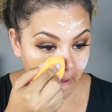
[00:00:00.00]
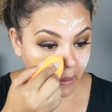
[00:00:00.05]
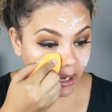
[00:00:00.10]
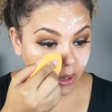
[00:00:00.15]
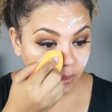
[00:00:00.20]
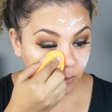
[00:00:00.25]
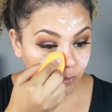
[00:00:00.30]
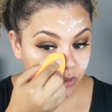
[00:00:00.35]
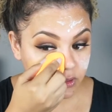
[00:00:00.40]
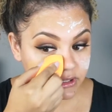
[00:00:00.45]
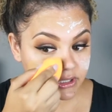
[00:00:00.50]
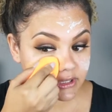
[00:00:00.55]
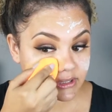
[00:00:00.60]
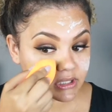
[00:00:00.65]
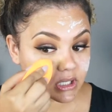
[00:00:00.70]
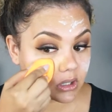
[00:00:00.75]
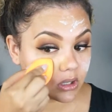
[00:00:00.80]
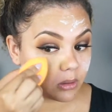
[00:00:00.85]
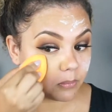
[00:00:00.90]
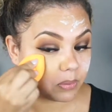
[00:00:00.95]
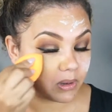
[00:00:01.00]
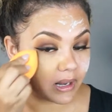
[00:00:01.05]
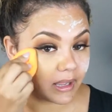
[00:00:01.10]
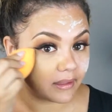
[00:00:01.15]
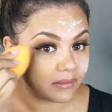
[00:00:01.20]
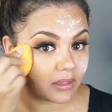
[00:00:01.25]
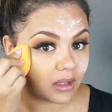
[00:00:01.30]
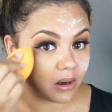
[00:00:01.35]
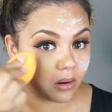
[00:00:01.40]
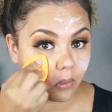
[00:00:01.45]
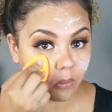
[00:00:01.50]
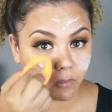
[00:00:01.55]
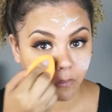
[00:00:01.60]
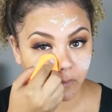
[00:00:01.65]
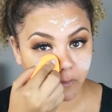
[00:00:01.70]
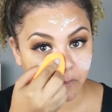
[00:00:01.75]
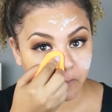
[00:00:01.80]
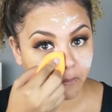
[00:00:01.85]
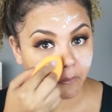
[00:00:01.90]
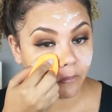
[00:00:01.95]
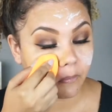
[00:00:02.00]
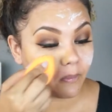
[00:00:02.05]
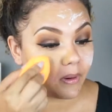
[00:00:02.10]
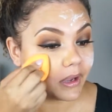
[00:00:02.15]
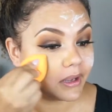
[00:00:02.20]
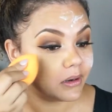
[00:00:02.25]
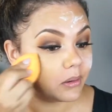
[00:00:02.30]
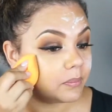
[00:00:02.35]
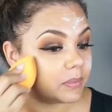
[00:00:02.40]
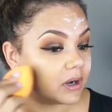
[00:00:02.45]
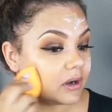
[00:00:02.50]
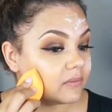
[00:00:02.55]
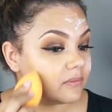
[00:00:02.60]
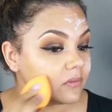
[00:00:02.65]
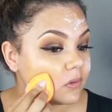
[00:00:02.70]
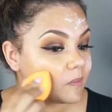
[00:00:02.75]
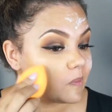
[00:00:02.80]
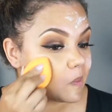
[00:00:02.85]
and we're just going to apply that right above.